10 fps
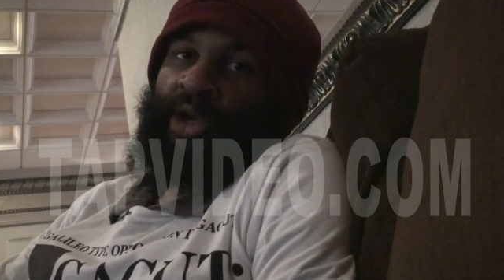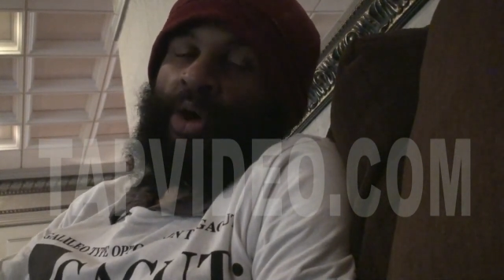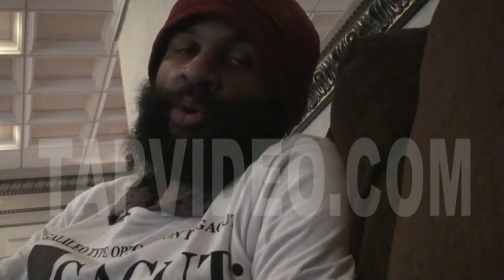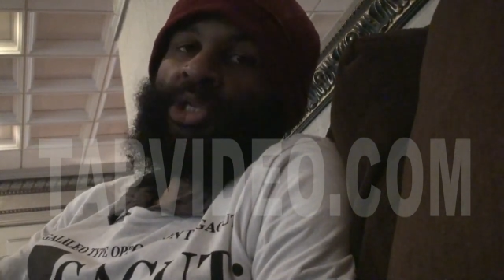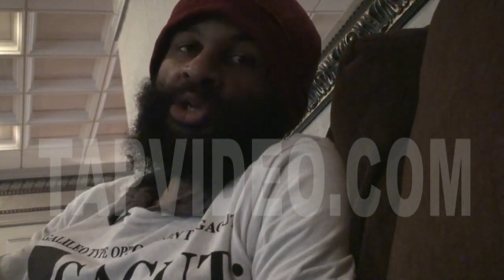
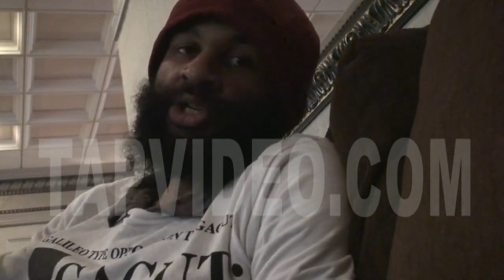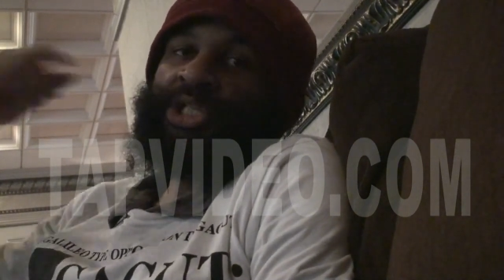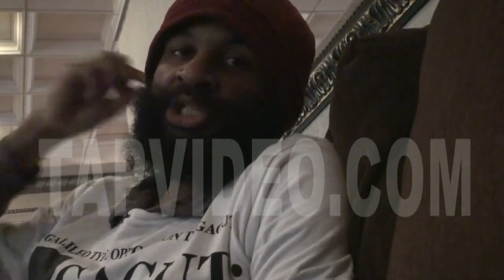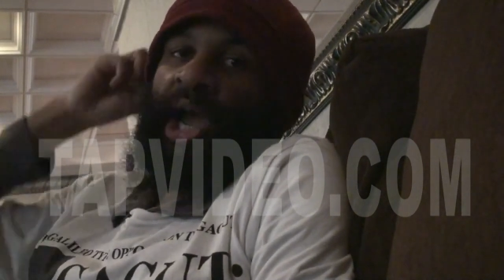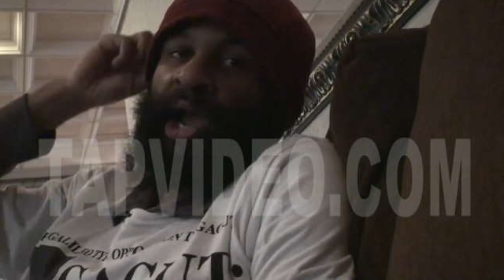going to your
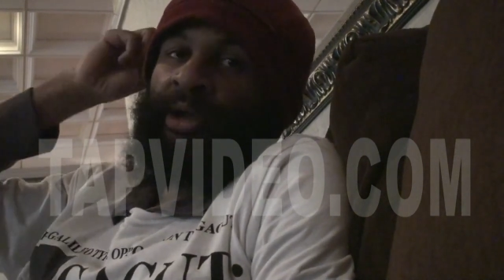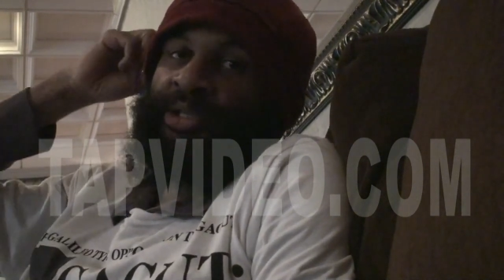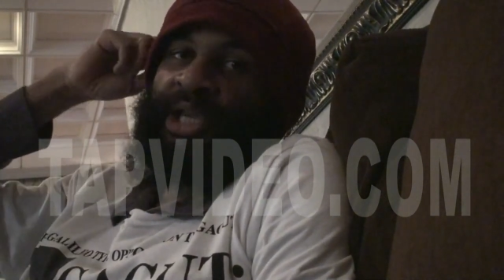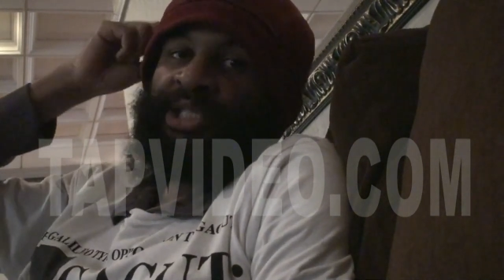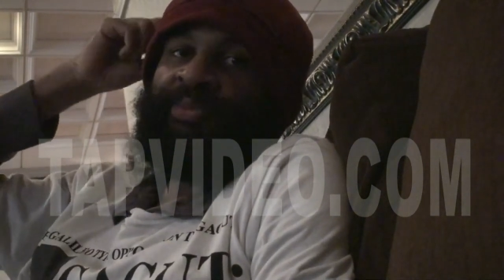
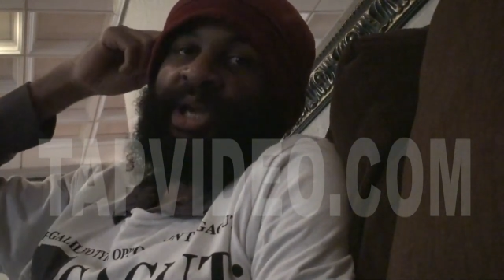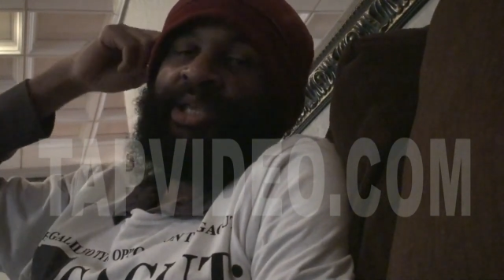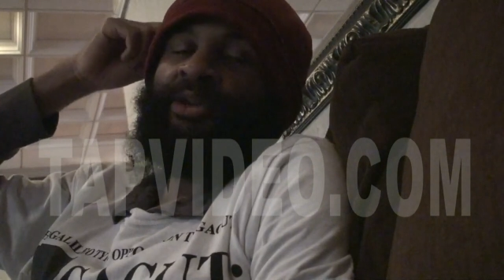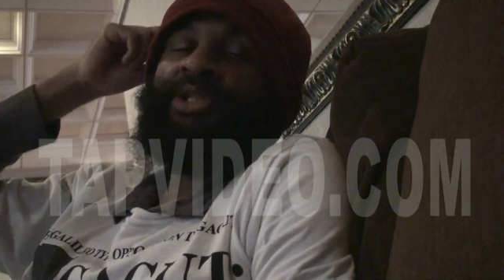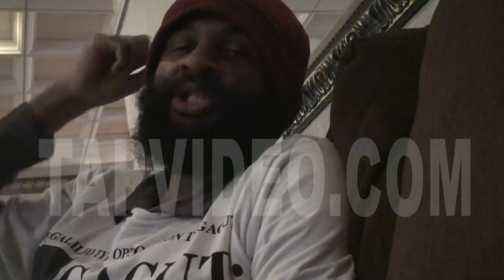child,
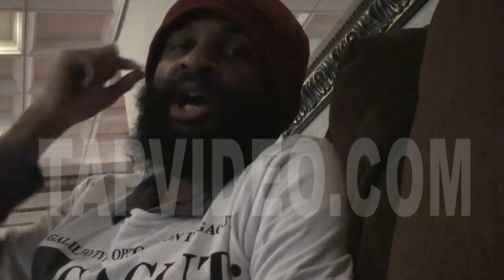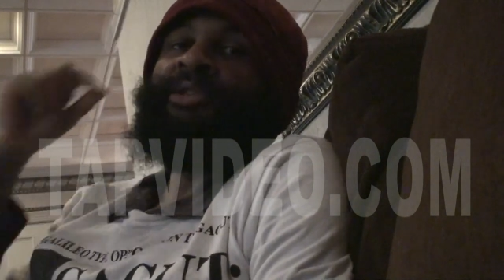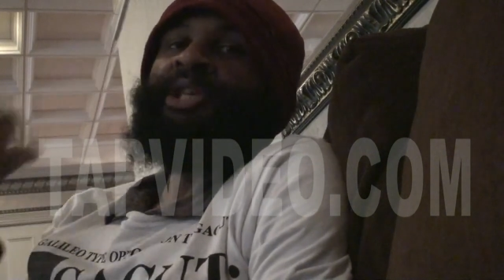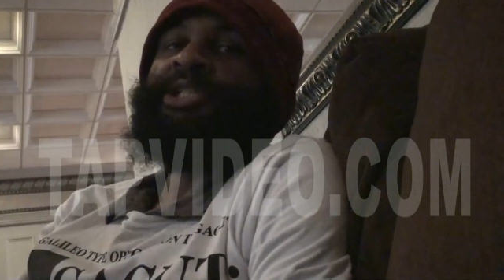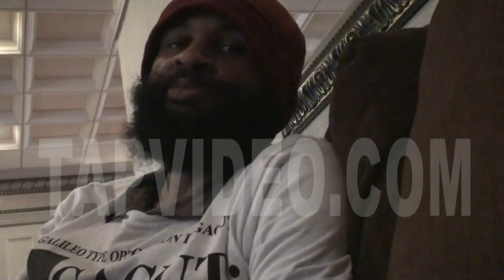expecting your
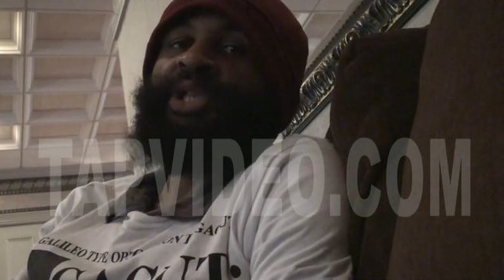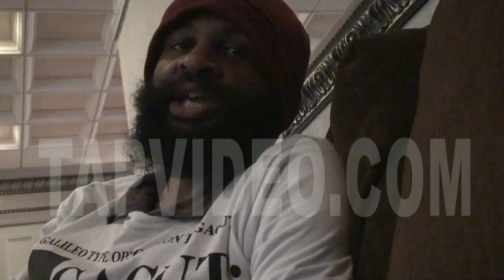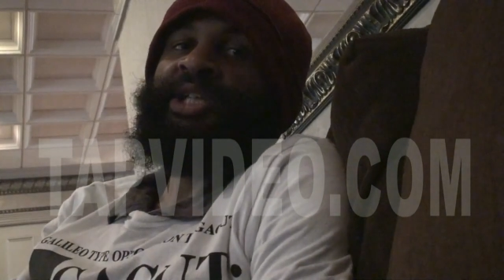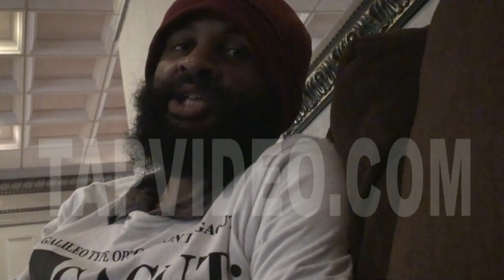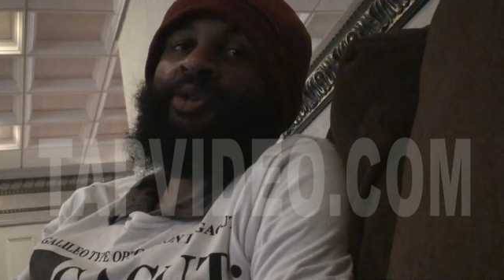child to
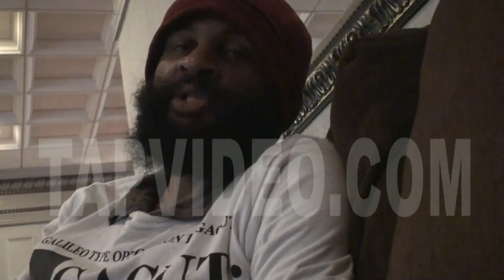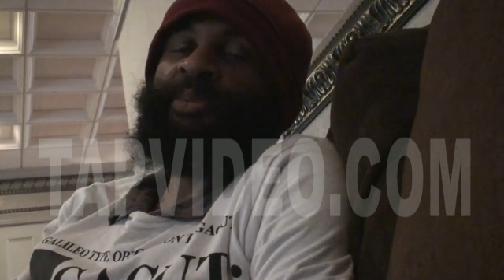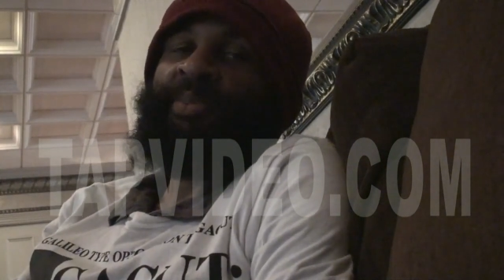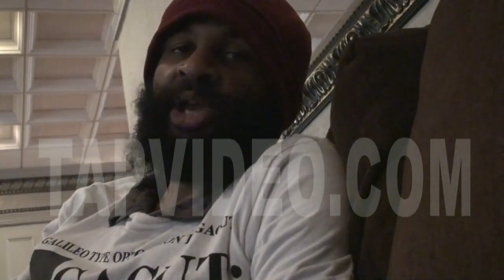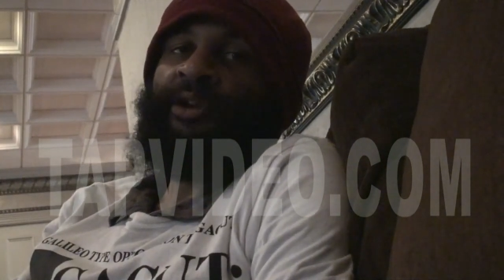explain to you as
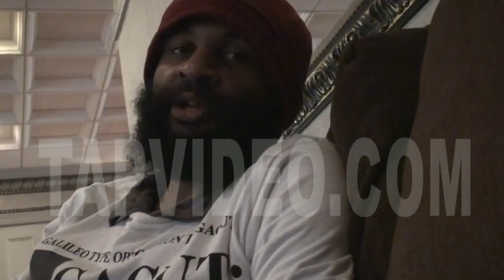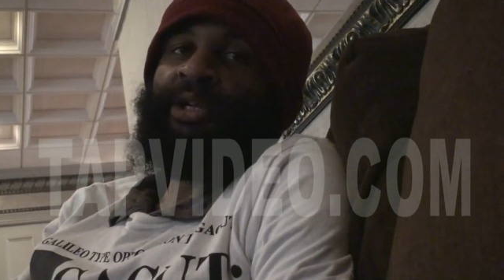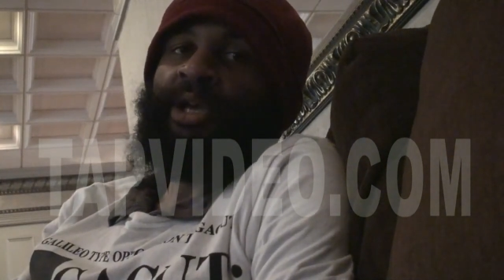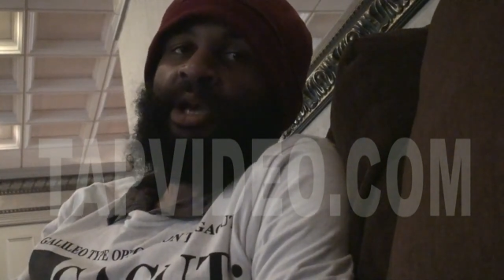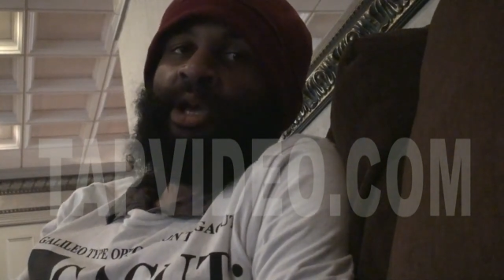a
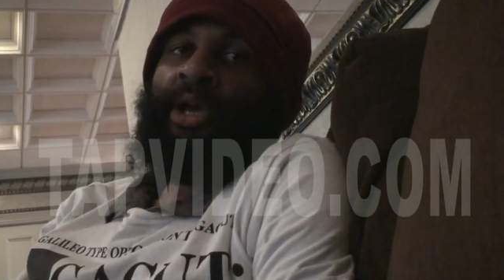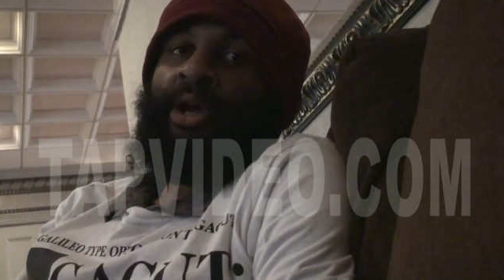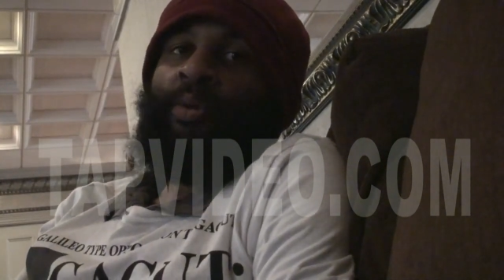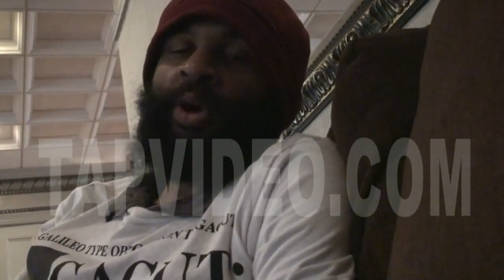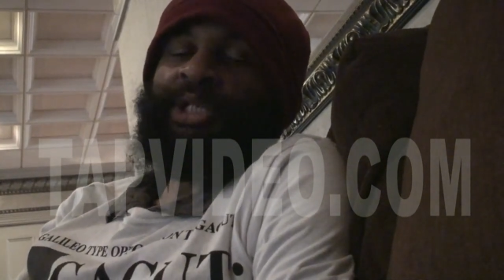parent
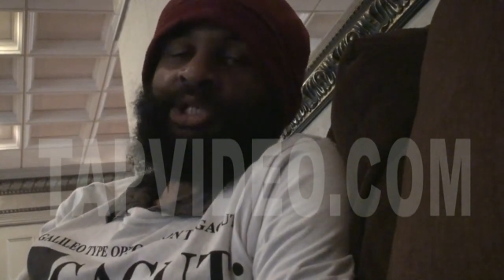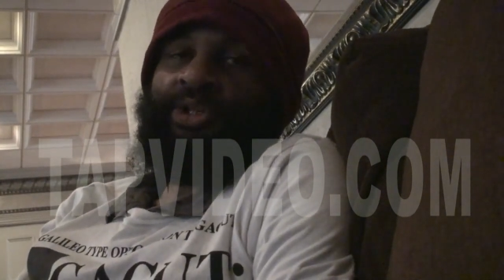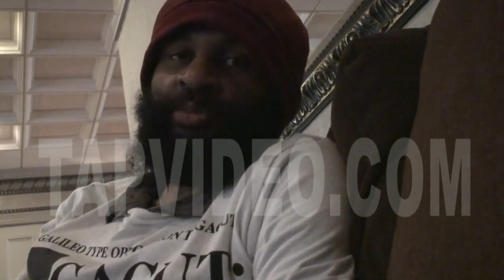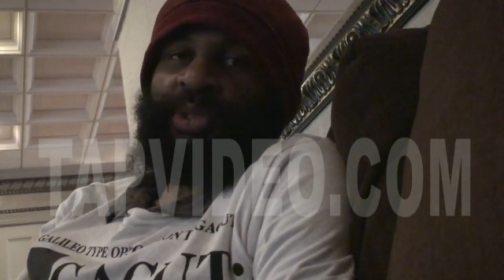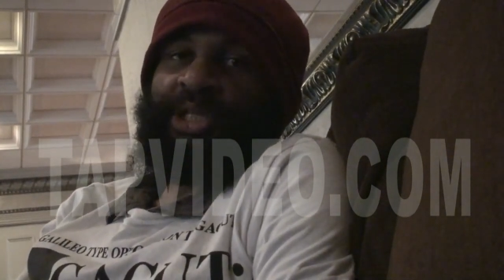what's
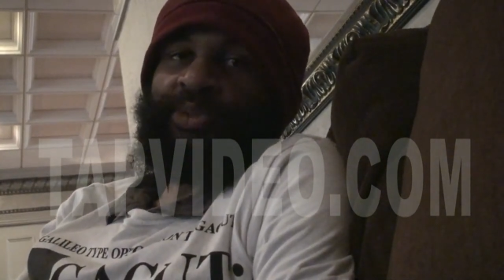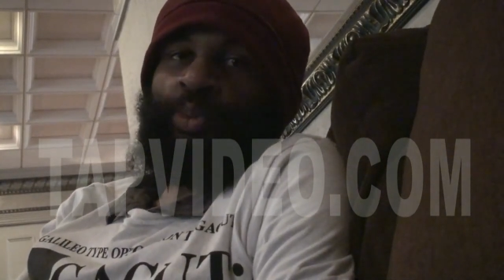2 plus